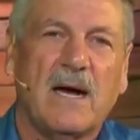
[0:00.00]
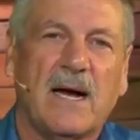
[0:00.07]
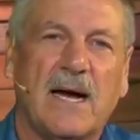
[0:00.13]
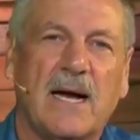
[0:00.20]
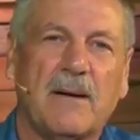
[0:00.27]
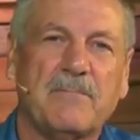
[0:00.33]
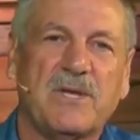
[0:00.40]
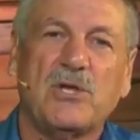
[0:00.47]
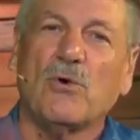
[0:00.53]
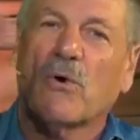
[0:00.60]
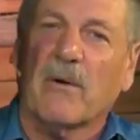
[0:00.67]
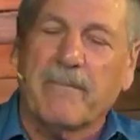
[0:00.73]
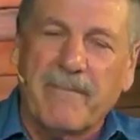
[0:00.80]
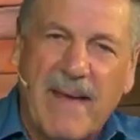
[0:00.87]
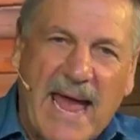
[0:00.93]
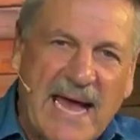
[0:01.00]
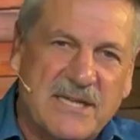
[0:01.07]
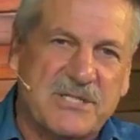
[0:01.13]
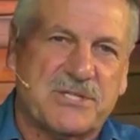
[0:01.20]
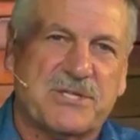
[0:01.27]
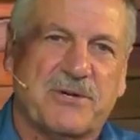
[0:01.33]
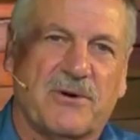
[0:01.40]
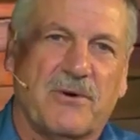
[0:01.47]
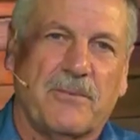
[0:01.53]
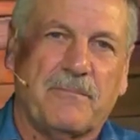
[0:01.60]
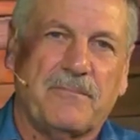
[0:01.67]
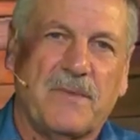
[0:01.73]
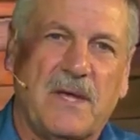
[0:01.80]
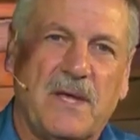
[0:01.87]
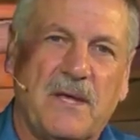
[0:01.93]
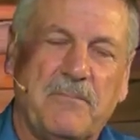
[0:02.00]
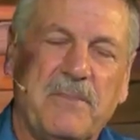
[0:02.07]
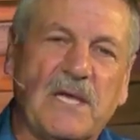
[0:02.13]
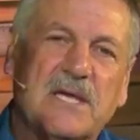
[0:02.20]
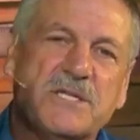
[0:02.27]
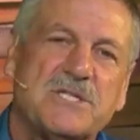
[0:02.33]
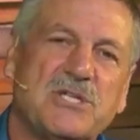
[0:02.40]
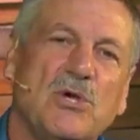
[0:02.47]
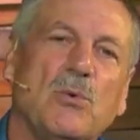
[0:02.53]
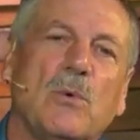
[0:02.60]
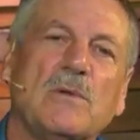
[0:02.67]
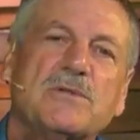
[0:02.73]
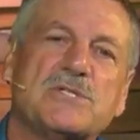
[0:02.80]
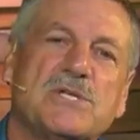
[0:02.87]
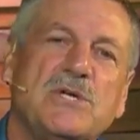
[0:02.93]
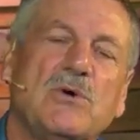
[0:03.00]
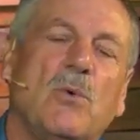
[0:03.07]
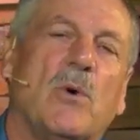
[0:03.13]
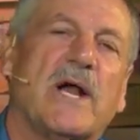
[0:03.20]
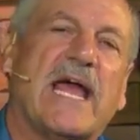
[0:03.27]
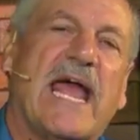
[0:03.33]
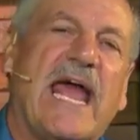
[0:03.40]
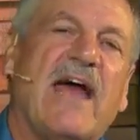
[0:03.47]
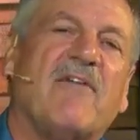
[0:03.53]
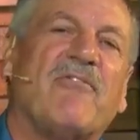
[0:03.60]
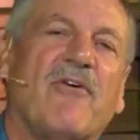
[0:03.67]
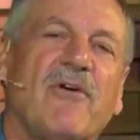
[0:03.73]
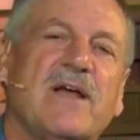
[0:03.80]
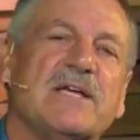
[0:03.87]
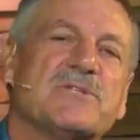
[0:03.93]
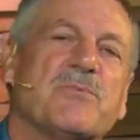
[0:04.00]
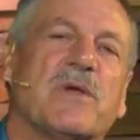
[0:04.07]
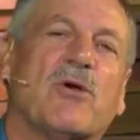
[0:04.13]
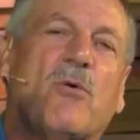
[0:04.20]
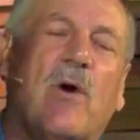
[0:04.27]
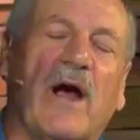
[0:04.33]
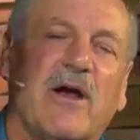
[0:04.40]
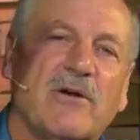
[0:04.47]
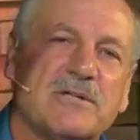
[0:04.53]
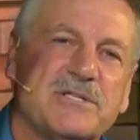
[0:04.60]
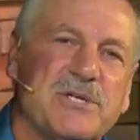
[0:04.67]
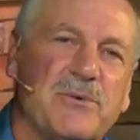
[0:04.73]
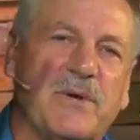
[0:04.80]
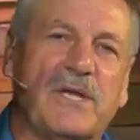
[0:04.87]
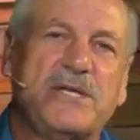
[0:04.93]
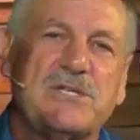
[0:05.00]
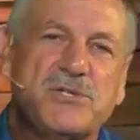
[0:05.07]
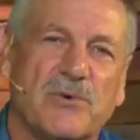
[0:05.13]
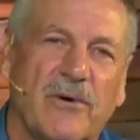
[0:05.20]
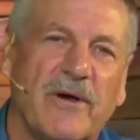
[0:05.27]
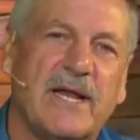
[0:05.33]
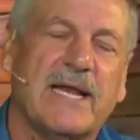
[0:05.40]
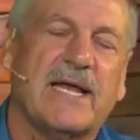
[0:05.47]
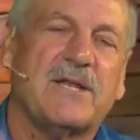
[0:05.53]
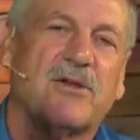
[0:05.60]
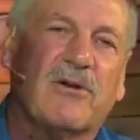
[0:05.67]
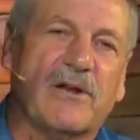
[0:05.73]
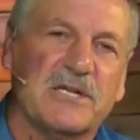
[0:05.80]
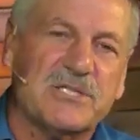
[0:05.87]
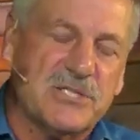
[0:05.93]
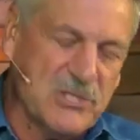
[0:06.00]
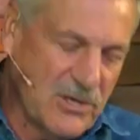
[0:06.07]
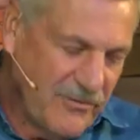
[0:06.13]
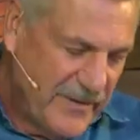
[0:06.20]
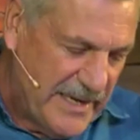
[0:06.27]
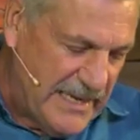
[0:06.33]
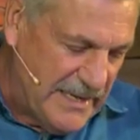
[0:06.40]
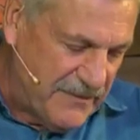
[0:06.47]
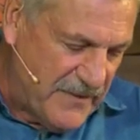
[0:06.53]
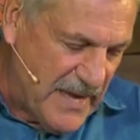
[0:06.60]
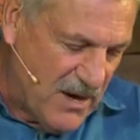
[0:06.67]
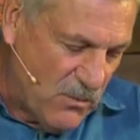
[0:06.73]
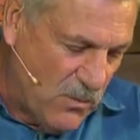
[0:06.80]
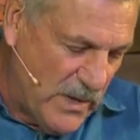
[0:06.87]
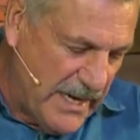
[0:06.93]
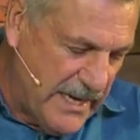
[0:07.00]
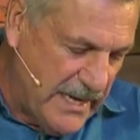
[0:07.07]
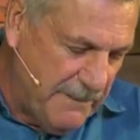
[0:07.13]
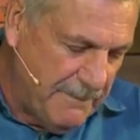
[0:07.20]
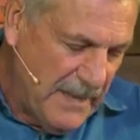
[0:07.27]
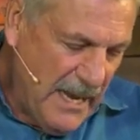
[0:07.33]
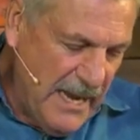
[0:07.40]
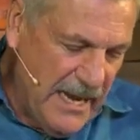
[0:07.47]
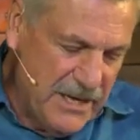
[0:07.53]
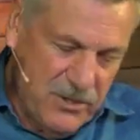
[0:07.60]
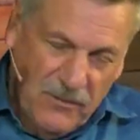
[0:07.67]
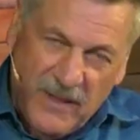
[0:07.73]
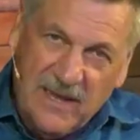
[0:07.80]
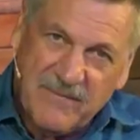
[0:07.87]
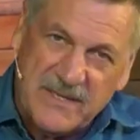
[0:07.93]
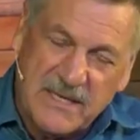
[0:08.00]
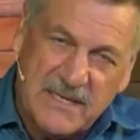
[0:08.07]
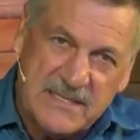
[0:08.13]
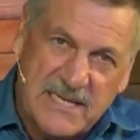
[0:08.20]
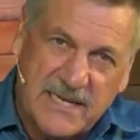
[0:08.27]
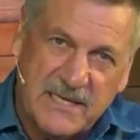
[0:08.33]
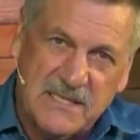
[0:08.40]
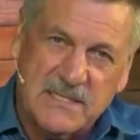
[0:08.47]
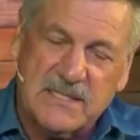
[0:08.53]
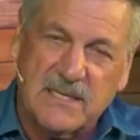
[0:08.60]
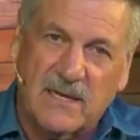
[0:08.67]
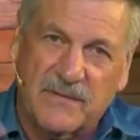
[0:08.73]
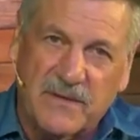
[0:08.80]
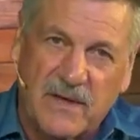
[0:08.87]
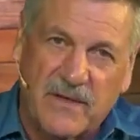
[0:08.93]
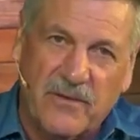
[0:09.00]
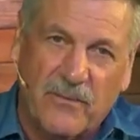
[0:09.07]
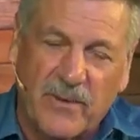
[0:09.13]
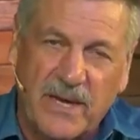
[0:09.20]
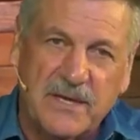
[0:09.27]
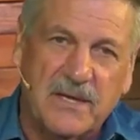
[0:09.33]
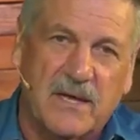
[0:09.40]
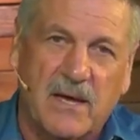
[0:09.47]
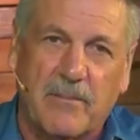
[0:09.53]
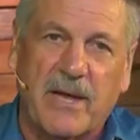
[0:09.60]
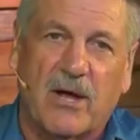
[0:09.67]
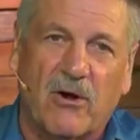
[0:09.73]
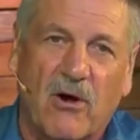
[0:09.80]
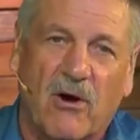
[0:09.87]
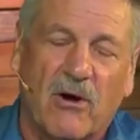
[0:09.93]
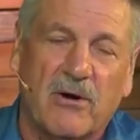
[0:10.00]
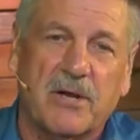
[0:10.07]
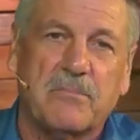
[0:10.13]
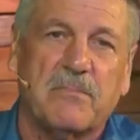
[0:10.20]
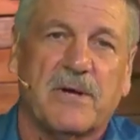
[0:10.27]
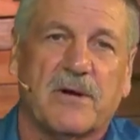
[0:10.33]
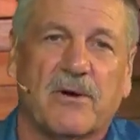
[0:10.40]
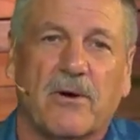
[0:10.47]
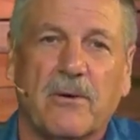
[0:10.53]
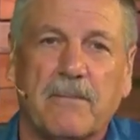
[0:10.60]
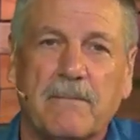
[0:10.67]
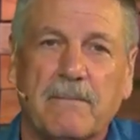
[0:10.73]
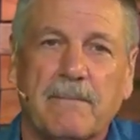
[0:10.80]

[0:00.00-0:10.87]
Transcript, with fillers: um, your master because you will do whatever is required to endure it and you're going to serve it in that way. And you'll have a tendency on the other end to come out hard and bitter.